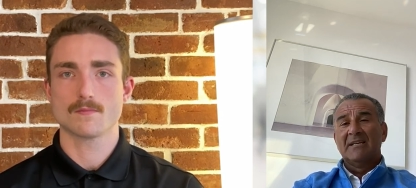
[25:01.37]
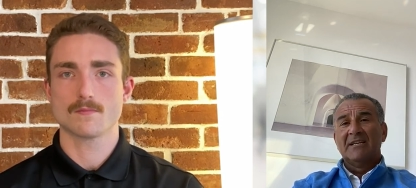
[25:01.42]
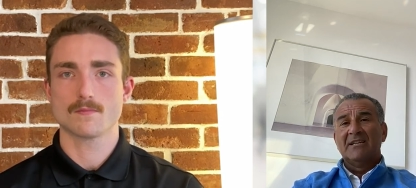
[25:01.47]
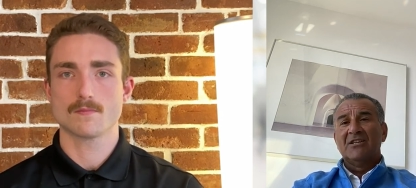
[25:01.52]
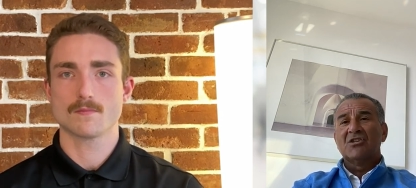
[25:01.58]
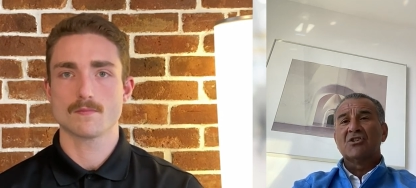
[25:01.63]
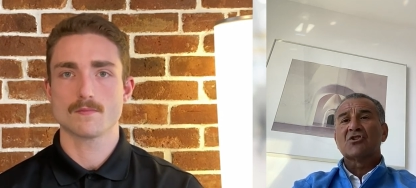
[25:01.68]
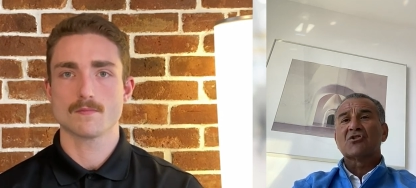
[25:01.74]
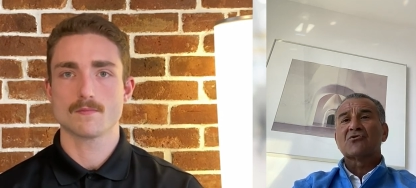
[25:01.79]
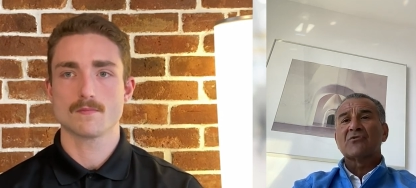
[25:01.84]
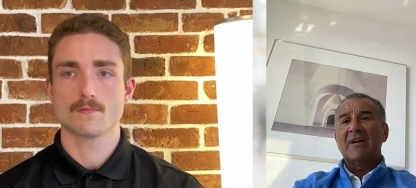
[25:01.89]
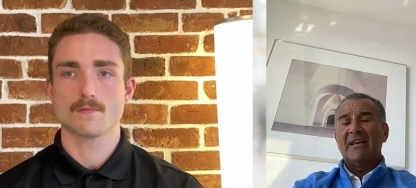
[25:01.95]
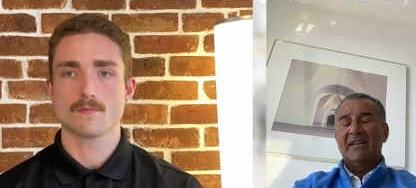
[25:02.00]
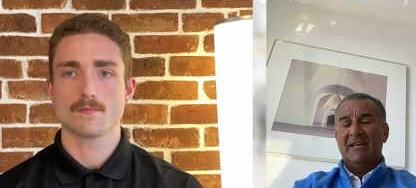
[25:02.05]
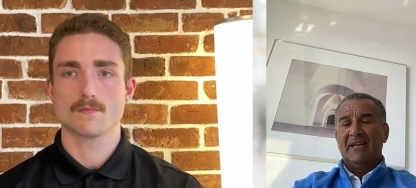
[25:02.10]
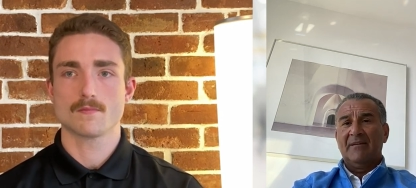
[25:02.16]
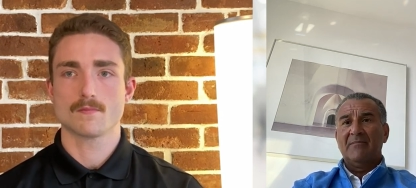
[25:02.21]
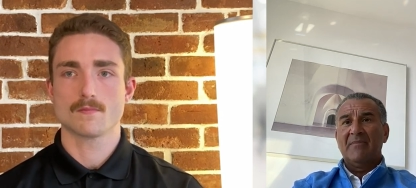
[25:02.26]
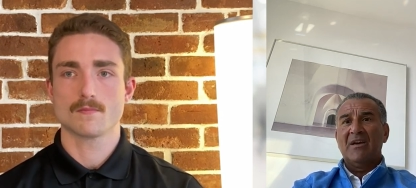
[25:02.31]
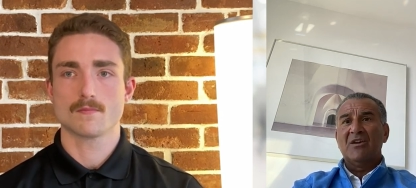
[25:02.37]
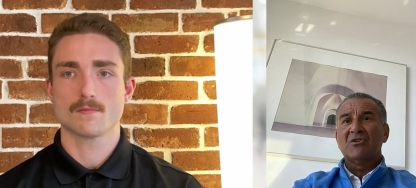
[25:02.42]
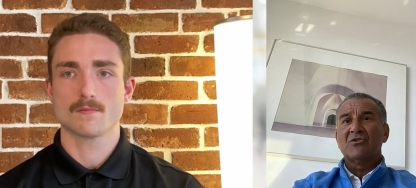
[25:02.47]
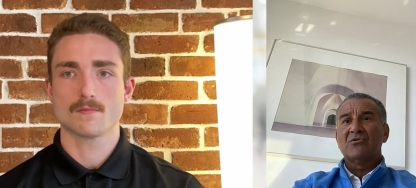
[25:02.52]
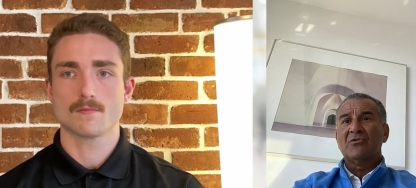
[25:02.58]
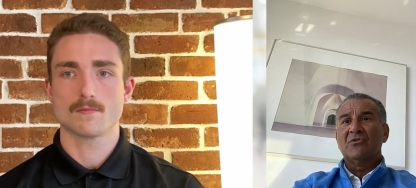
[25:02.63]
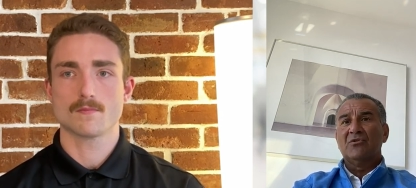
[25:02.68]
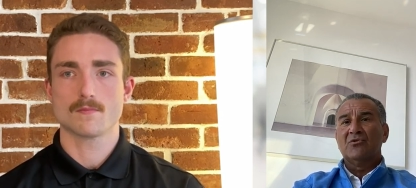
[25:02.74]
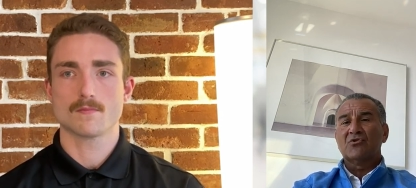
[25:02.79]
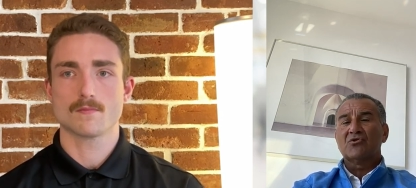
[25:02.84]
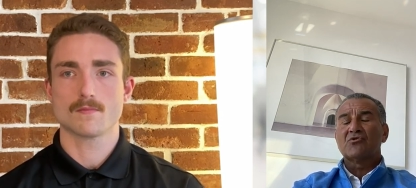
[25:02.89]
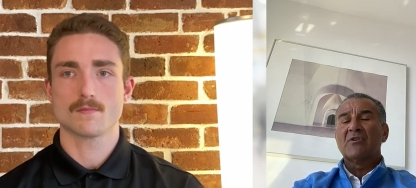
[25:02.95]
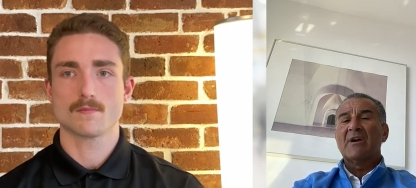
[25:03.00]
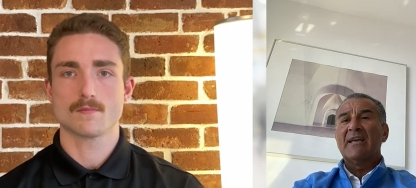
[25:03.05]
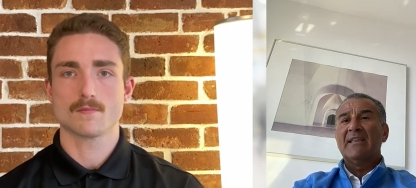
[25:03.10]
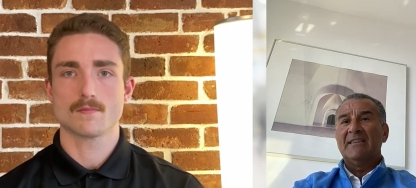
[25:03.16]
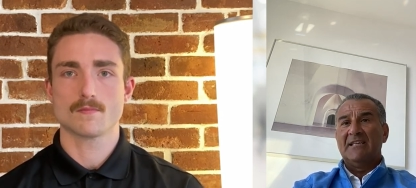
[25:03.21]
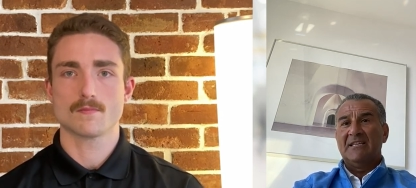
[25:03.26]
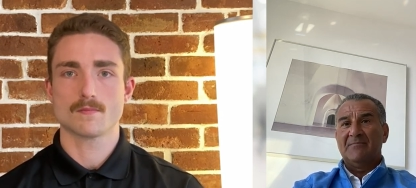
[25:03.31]
Speaker 1: is training. Make sure you
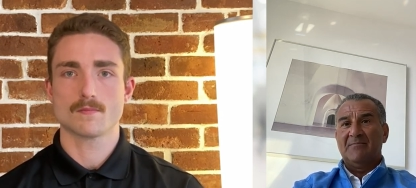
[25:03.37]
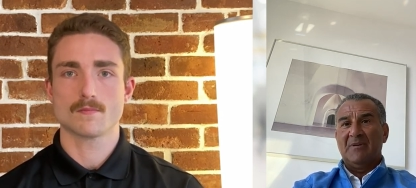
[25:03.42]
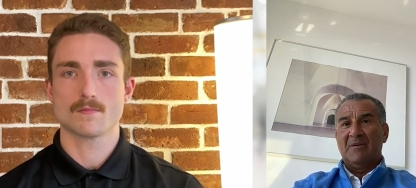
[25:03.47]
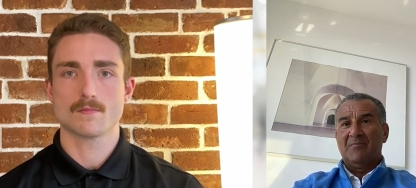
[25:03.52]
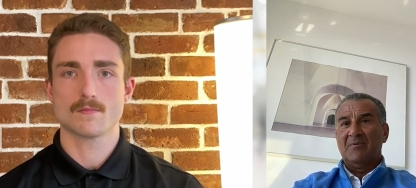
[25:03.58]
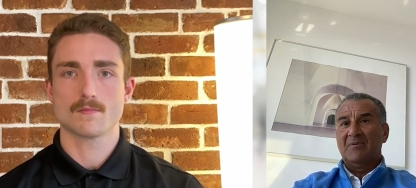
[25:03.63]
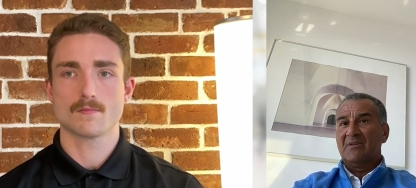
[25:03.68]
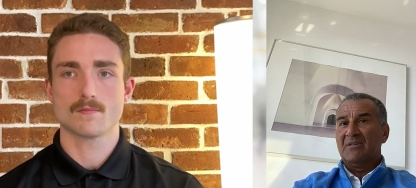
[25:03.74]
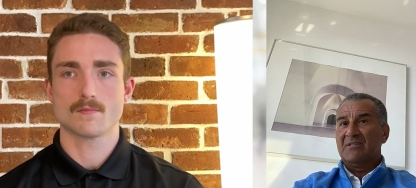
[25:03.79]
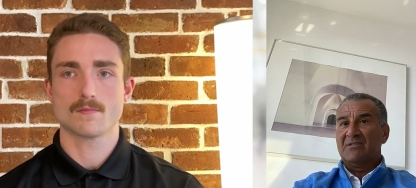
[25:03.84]
train these people because